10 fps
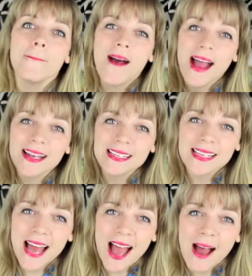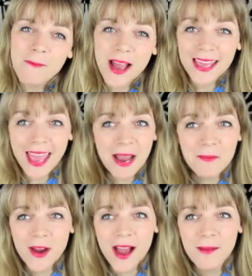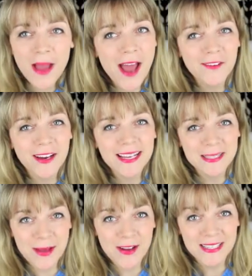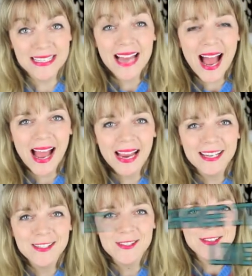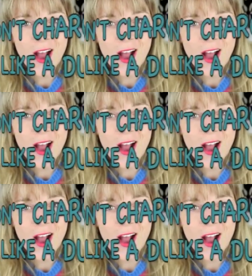but my camera battery is about to die, so